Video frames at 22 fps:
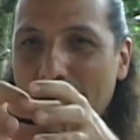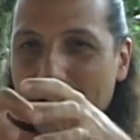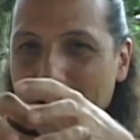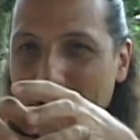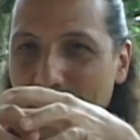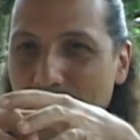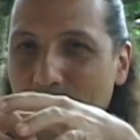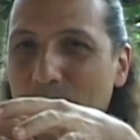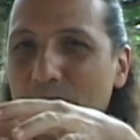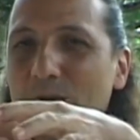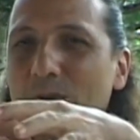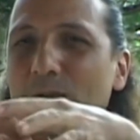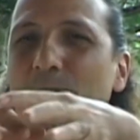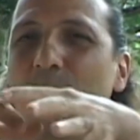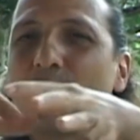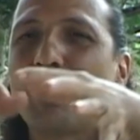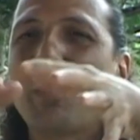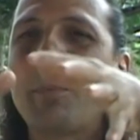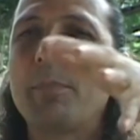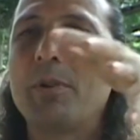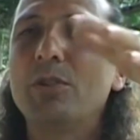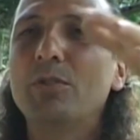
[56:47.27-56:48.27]
in order
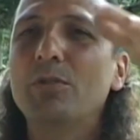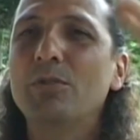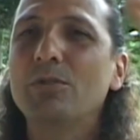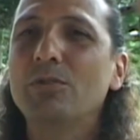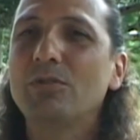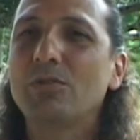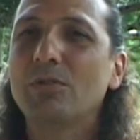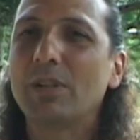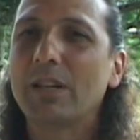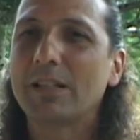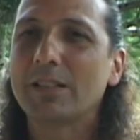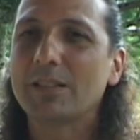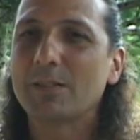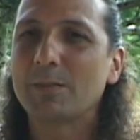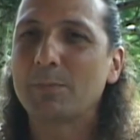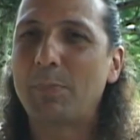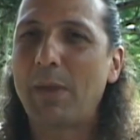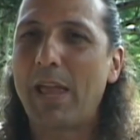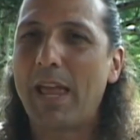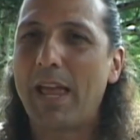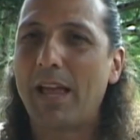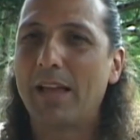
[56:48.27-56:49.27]
for the balloon to
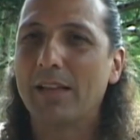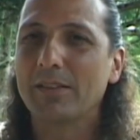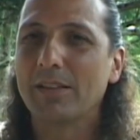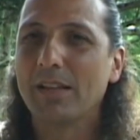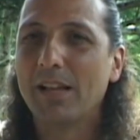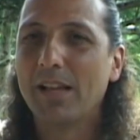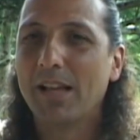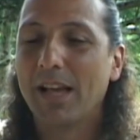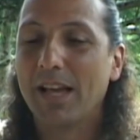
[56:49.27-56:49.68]
expand.